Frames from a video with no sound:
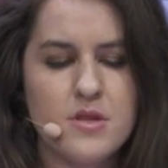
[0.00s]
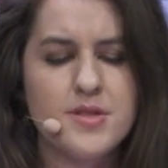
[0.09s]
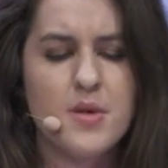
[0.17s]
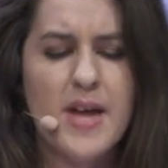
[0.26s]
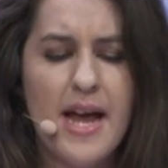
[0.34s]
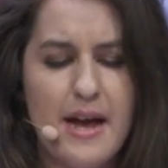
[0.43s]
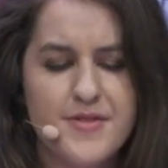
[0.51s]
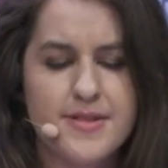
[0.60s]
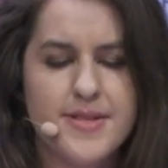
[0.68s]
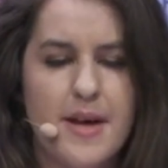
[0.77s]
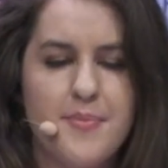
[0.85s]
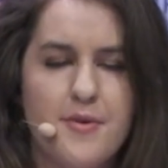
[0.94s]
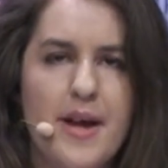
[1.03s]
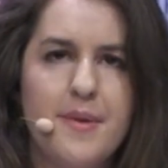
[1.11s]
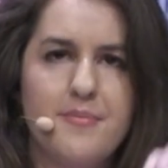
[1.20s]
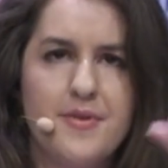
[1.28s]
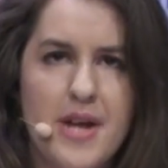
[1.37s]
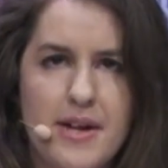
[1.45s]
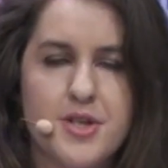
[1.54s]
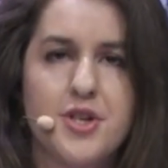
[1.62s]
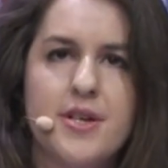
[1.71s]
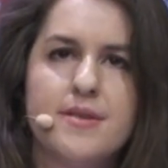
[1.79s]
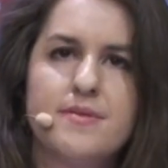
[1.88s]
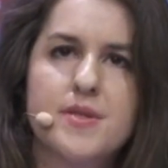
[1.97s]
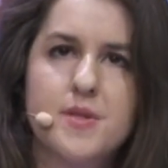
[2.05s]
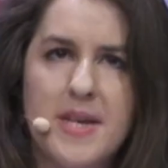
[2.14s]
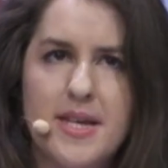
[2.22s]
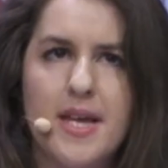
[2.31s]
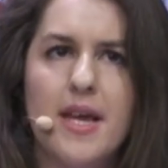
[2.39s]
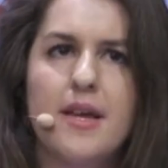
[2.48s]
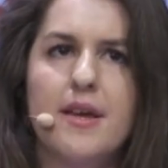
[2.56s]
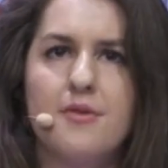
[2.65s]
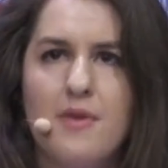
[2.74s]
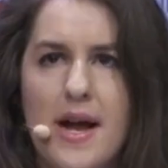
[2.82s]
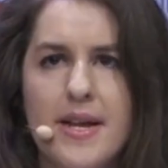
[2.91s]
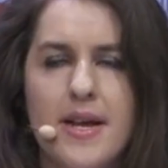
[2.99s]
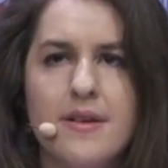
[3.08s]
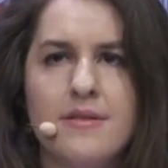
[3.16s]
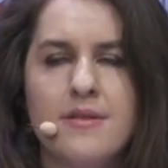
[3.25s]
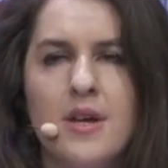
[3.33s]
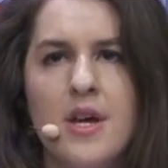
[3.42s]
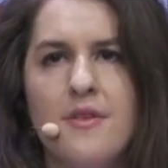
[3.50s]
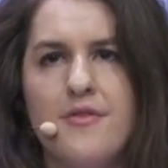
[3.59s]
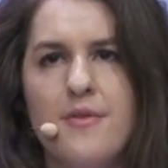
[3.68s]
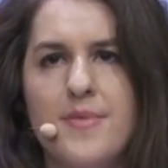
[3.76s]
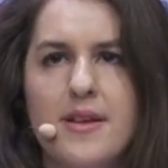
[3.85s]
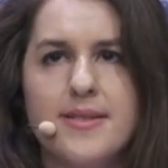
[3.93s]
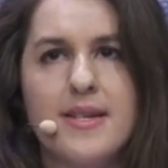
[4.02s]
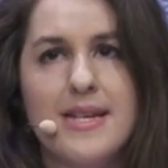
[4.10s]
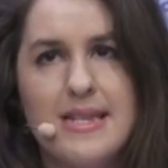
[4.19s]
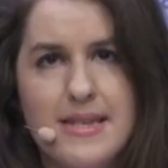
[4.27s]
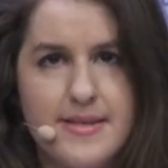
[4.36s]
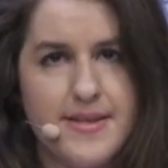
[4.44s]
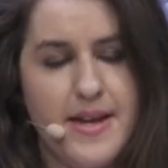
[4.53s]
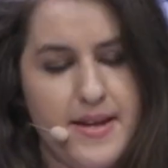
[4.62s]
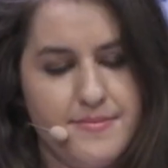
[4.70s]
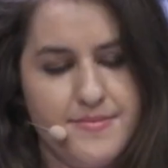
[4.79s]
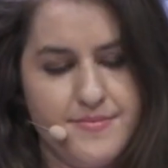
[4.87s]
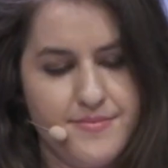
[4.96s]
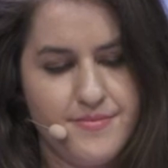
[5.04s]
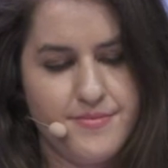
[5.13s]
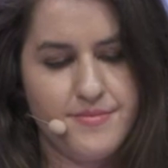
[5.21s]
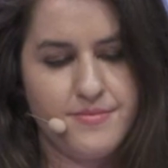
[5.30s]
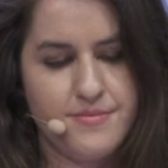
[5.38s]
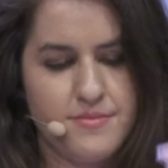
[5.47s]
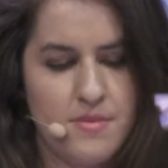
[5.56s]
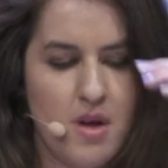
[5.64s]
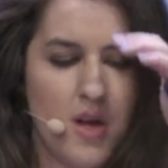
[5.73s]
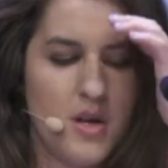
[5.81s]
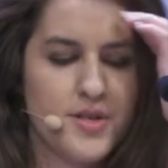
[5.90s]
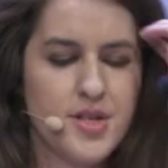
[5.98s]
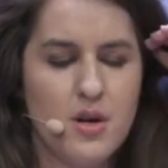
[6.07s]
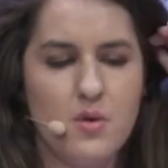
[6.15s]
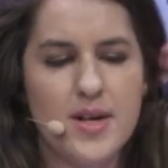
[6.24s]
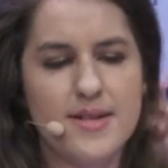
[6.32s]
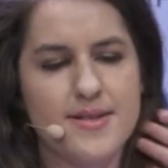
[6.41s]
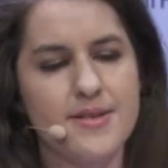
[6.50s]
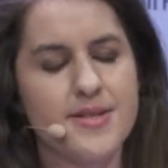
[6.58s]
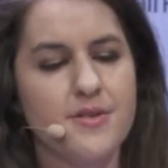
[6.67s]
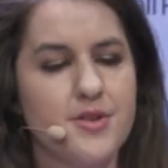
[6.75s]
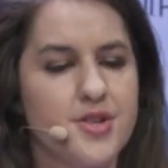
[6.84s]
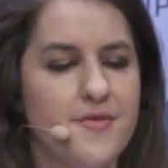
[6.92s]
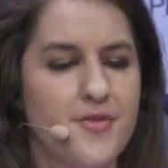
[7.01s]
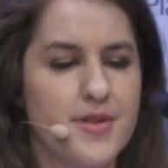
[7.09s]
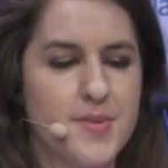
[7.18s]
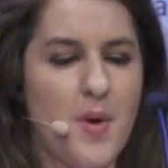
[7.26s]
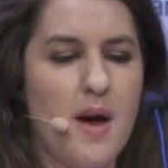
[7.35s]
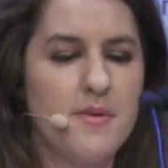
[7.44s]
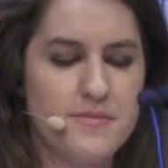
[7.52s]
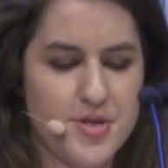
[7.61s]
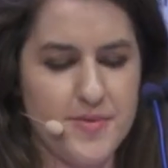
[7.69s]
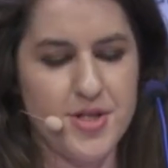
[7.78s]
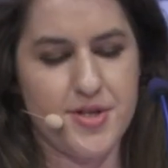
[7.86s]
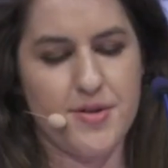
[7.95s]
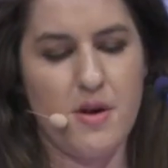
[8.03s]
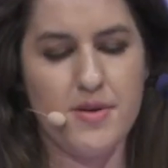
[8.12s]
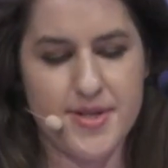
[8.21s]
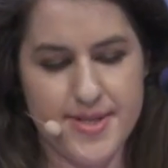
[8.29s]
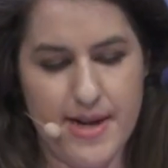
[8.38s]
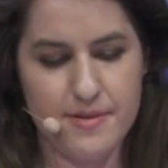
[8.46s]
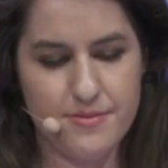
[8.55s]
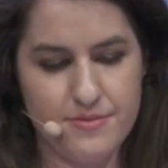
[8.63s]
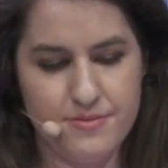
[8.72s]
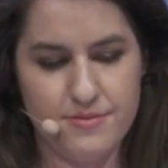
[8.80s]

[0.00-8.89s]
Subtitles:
So we have to separate production, speaking, and writing from things like listening. So what is the solution for this problem? Should we just throw this out?